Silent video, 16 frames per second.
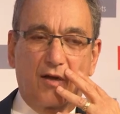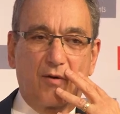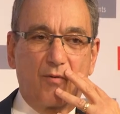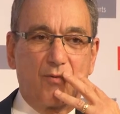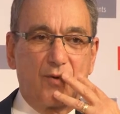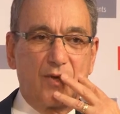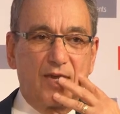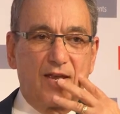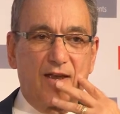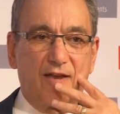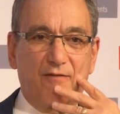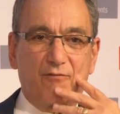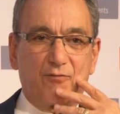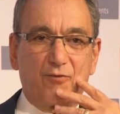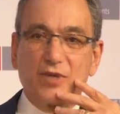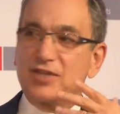We
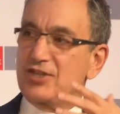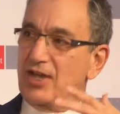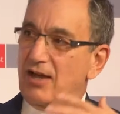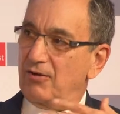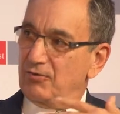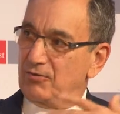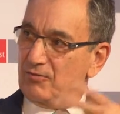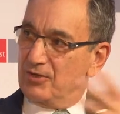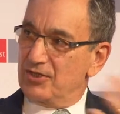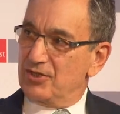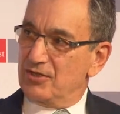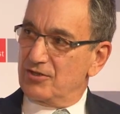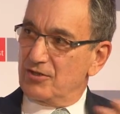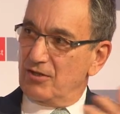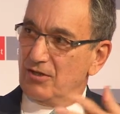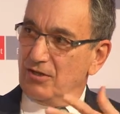have Reach Out, which
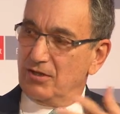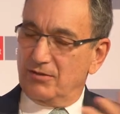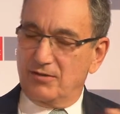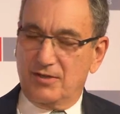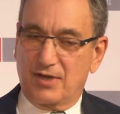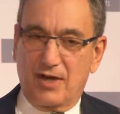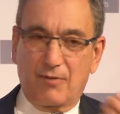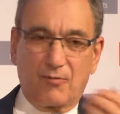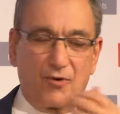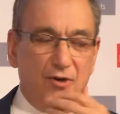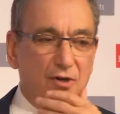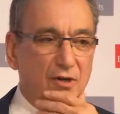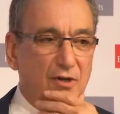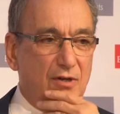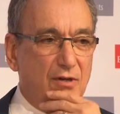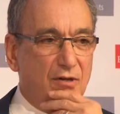is our
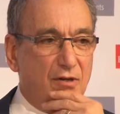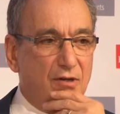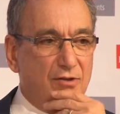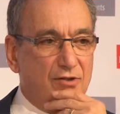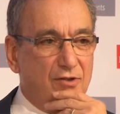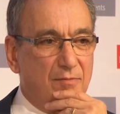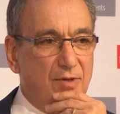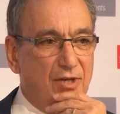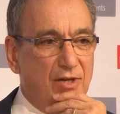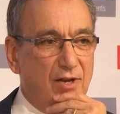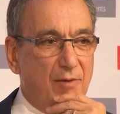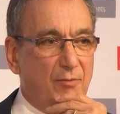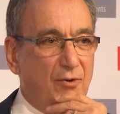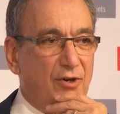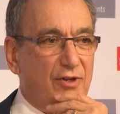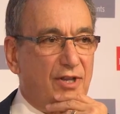network, LGBT
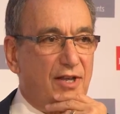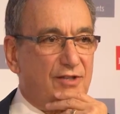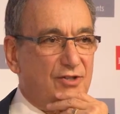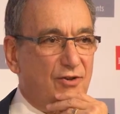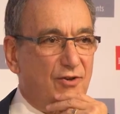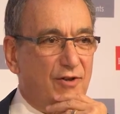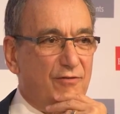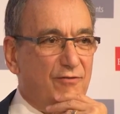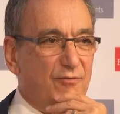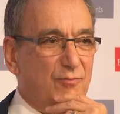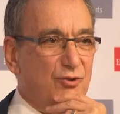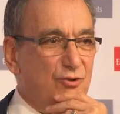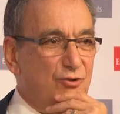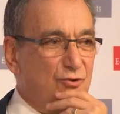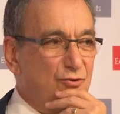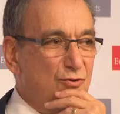network. That's gone from
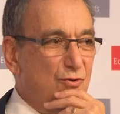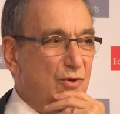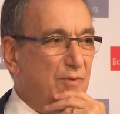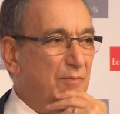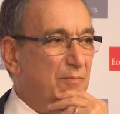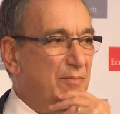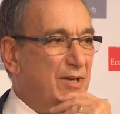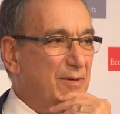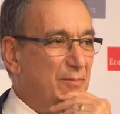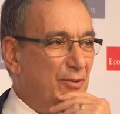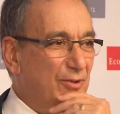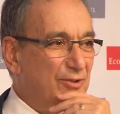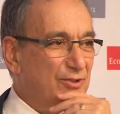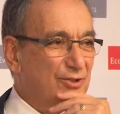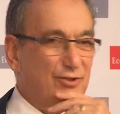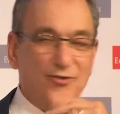2
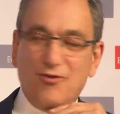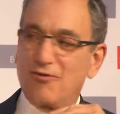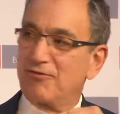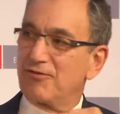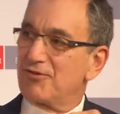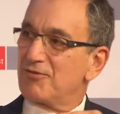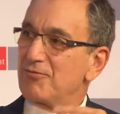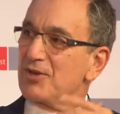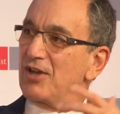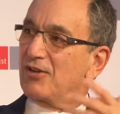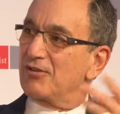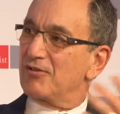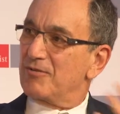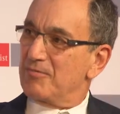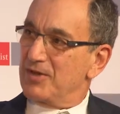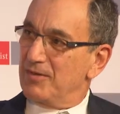people to over
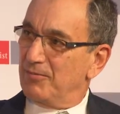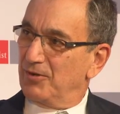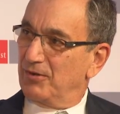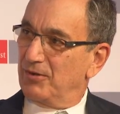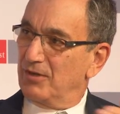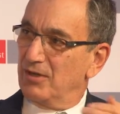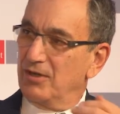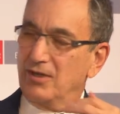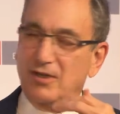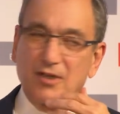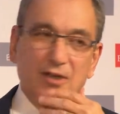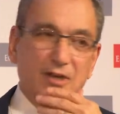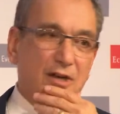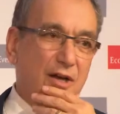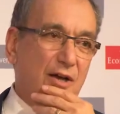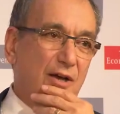300 people
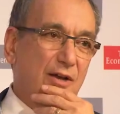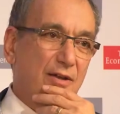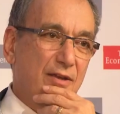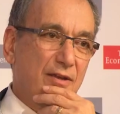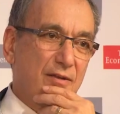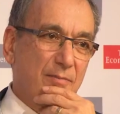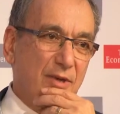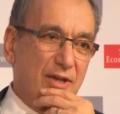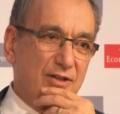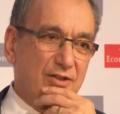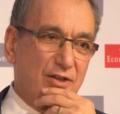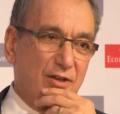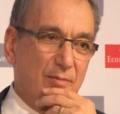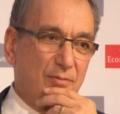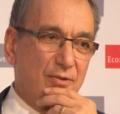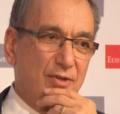in the past
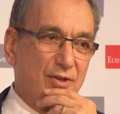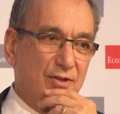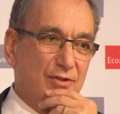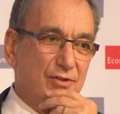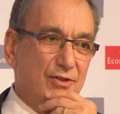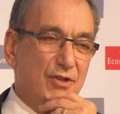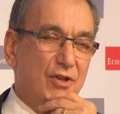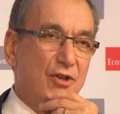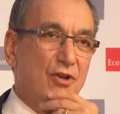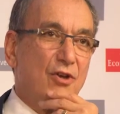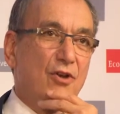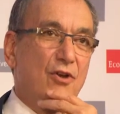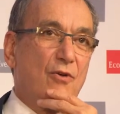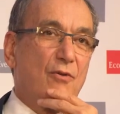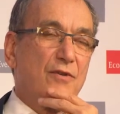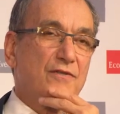couple of years.
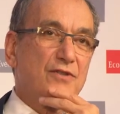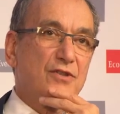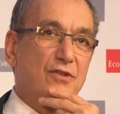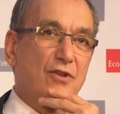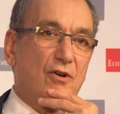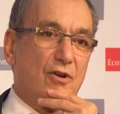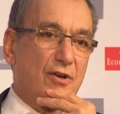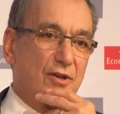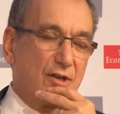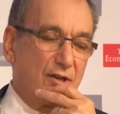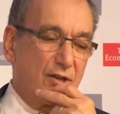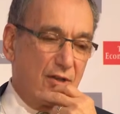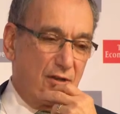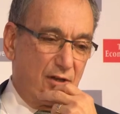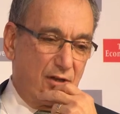We've started